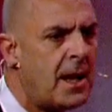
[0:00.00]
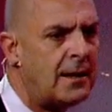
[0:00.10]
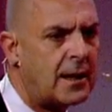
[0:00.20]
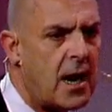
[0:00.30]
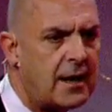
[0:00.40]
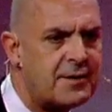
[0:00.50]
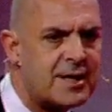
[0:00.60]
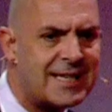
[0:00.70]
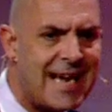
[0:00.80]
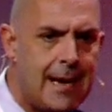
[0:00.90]
and the kind of
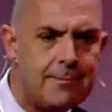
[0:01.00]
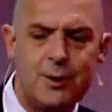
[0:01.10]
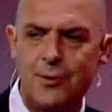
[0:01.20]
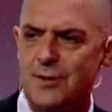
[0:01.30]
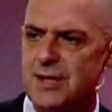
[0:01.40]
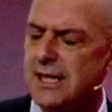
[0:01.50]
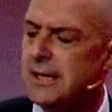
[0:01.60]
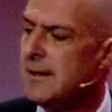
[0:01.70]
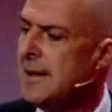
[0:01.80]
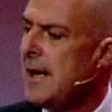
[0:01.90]
scams you've
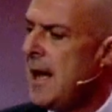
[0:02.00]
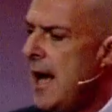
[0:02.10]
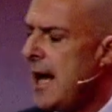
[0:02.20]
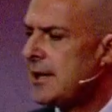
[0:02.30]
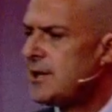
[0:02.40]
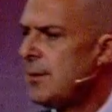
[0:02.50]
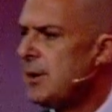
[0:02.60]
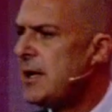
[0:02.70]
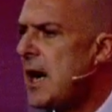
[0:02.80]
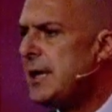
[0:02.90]
seen. Uh, some
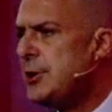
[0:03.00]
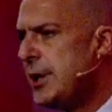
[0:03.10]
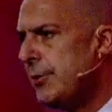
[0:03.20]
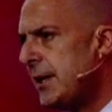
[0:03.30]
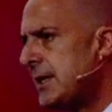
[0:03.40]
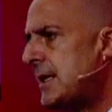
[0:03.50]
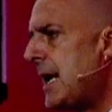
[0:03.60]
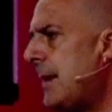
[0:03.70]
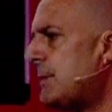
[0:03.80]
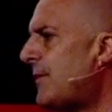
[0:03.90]
of the Nigerian
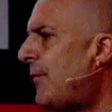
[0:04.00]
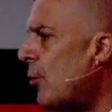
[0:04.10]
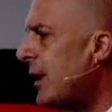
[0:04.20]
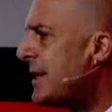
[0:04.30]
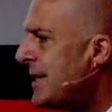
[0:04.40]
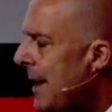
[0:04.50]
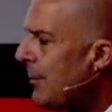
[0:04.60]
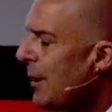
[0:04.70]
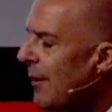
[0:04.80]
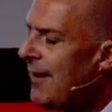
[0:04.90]
scams, for
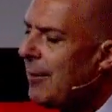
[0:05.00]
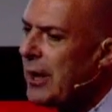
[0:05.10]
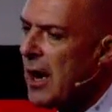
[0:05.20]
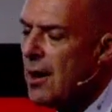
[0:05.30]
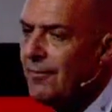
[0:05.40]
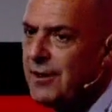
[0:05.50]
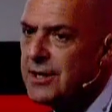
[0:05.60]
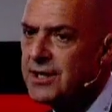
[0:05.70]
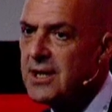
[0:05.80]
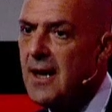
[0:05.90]
example, are very
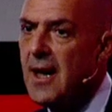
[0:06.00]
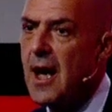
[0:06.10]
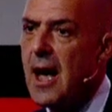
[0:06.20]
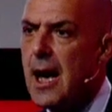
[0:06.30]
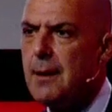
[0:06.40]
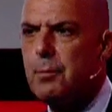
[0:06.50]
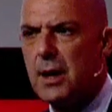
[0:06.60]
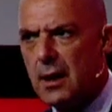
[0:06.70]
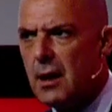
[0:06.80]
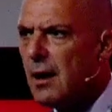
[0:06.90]
obvious, uh,
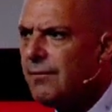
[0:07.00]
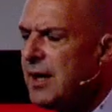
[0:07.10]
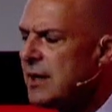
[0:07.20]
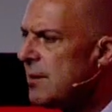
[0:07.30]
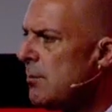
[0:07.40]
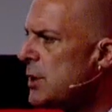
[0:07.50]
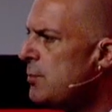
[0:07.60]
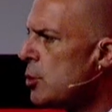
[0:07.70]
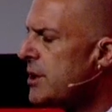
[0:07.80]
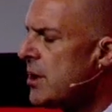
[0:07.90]
but a lot of things are
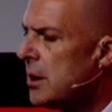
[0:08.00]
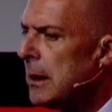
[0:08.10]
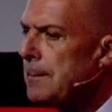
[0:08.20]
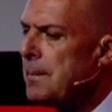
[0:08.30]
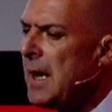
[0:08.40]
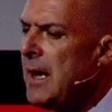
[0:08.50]
much more subtle.